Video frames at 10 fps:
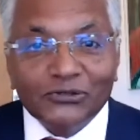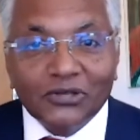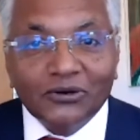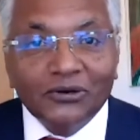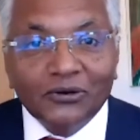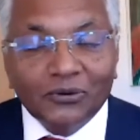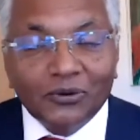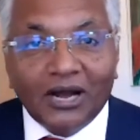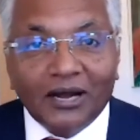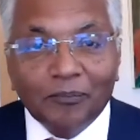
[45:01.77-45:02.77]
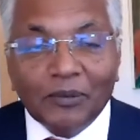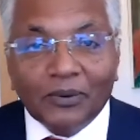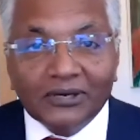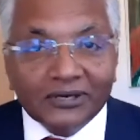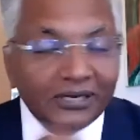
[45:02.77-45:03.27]
So uh,
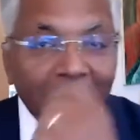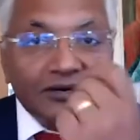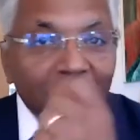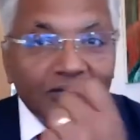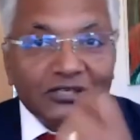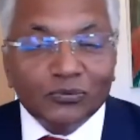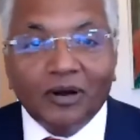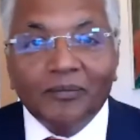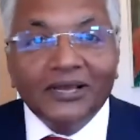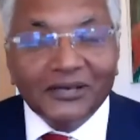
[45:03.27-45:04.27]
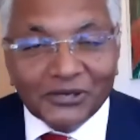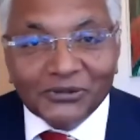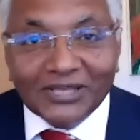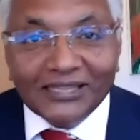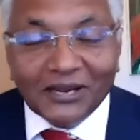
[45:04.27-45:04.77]
people you know do a swab do
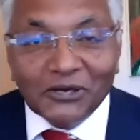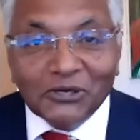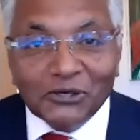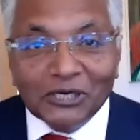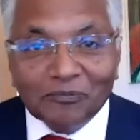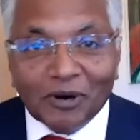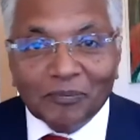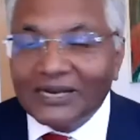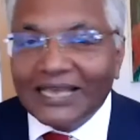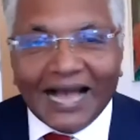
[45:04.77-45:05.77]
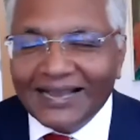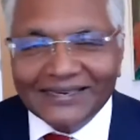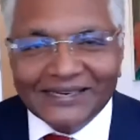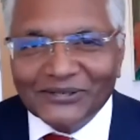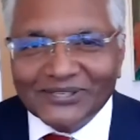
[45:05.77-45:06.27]
you think they're going to do it properly i
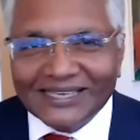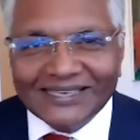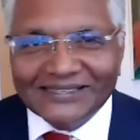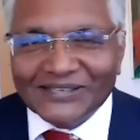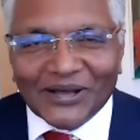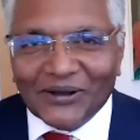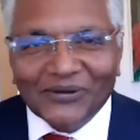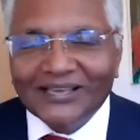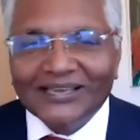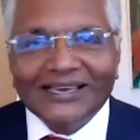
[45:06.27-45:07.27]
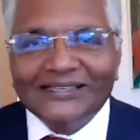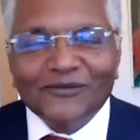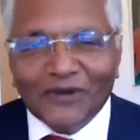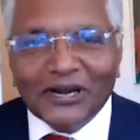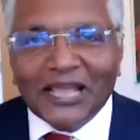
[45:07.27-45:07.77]
don't think so it's a
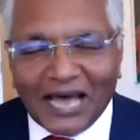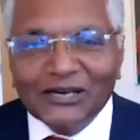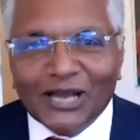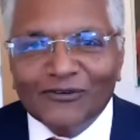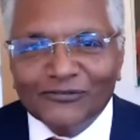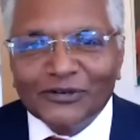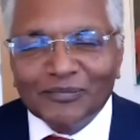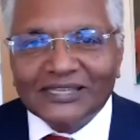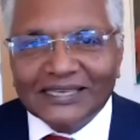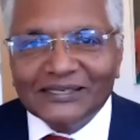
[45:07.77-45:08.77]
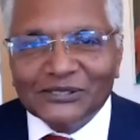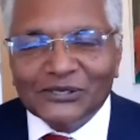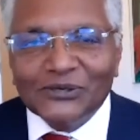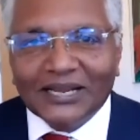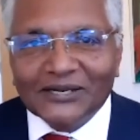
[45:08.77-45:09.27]
very uncomfortable thing to
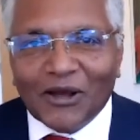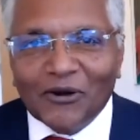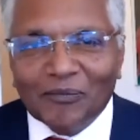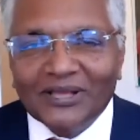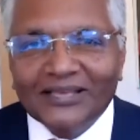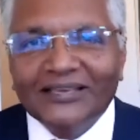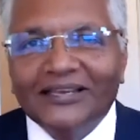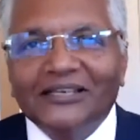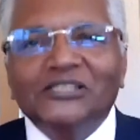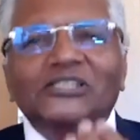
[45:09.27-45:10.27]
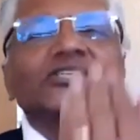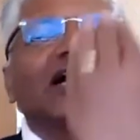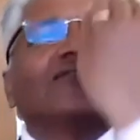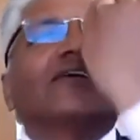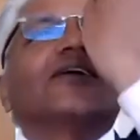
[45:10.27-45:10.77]
do at home you know
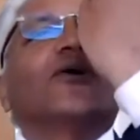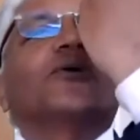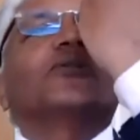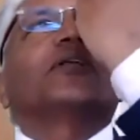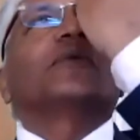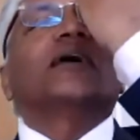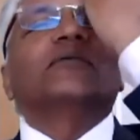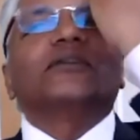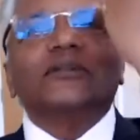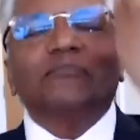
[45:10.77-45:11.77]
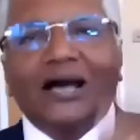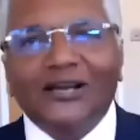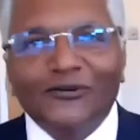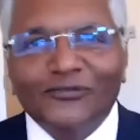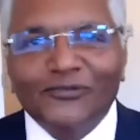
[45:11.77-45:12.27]
shove it all the way to the
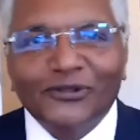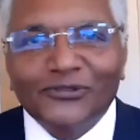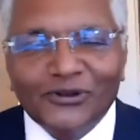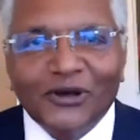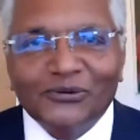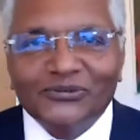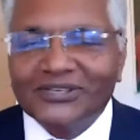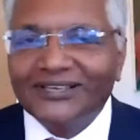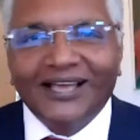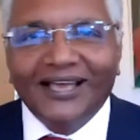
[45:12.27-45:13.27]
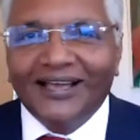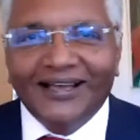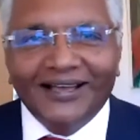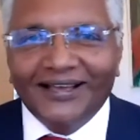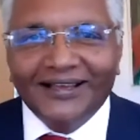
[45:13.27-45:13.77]
back of your nose uh,
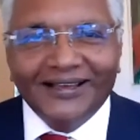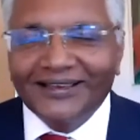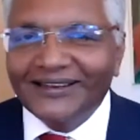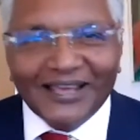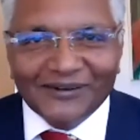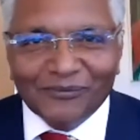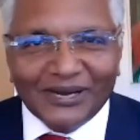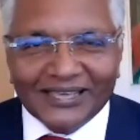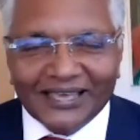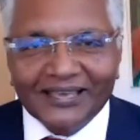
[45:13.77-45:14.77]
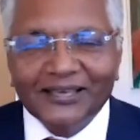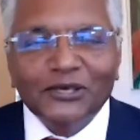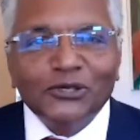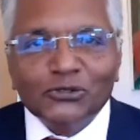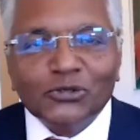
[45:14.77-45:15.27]
uh, it ain't working
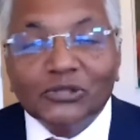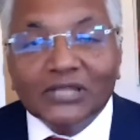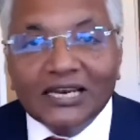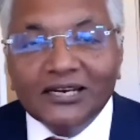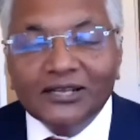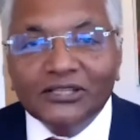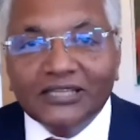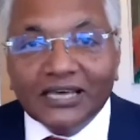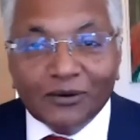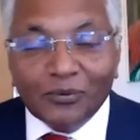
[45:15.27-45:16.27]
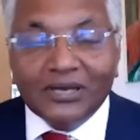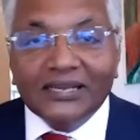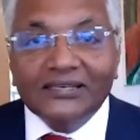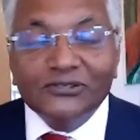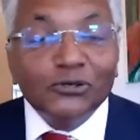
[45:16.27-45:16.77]
so then the other one
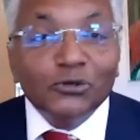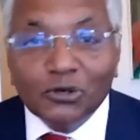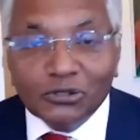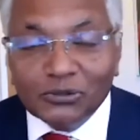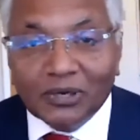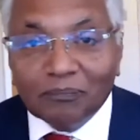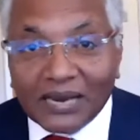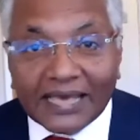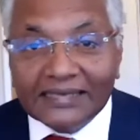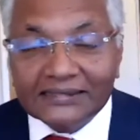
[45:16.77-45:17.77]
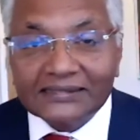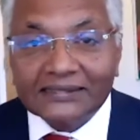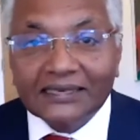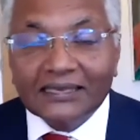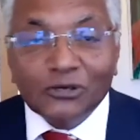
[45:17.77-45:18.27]
is you go to a
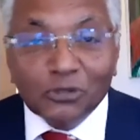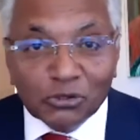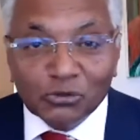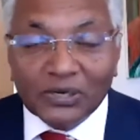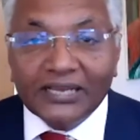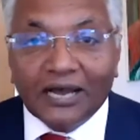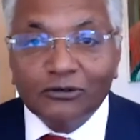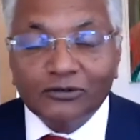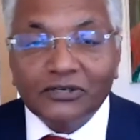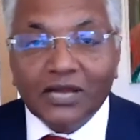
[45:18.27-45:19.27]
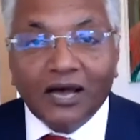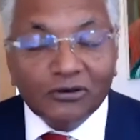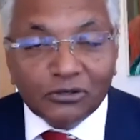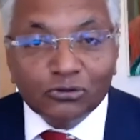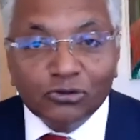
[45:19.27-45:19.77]
place usually out of
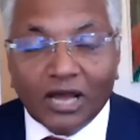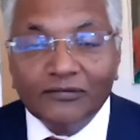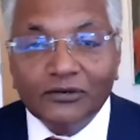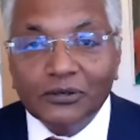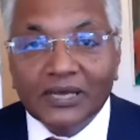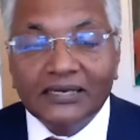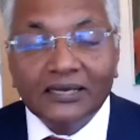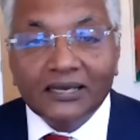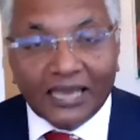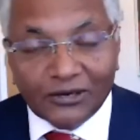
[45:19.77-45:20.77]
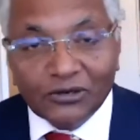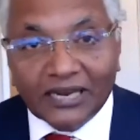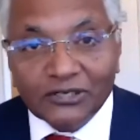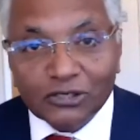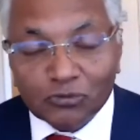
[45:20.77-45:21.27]
town you drive to it and you
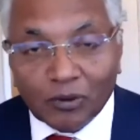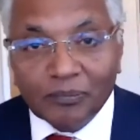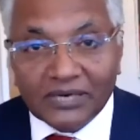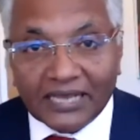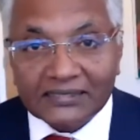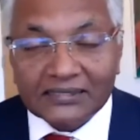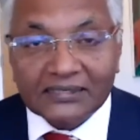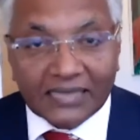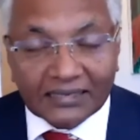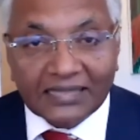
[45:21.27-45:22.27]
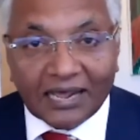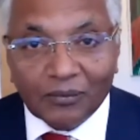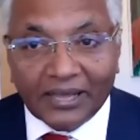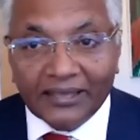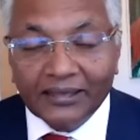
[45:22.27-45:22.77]
get your swab test done that
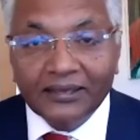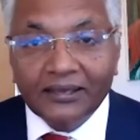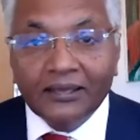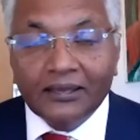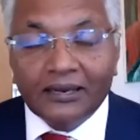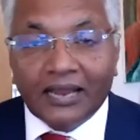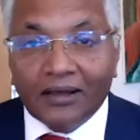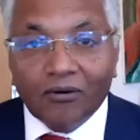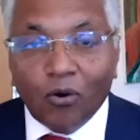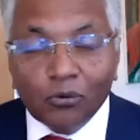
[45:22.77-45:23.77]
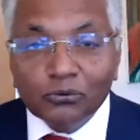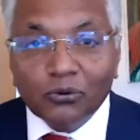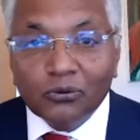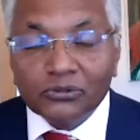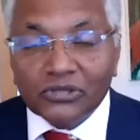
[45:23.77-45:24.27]
way now all
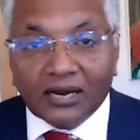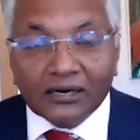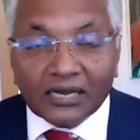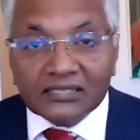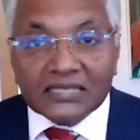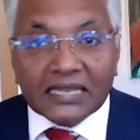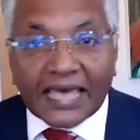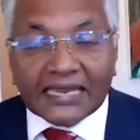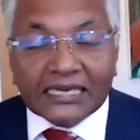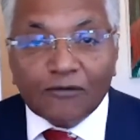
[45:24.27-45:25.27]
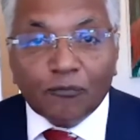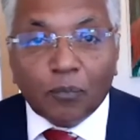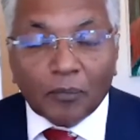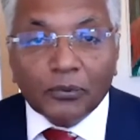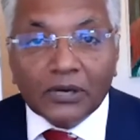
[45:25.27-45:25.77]
those are a selective
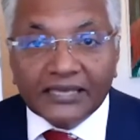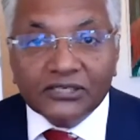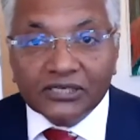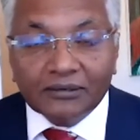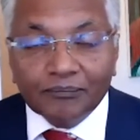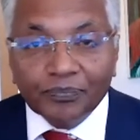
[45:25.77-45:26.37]
population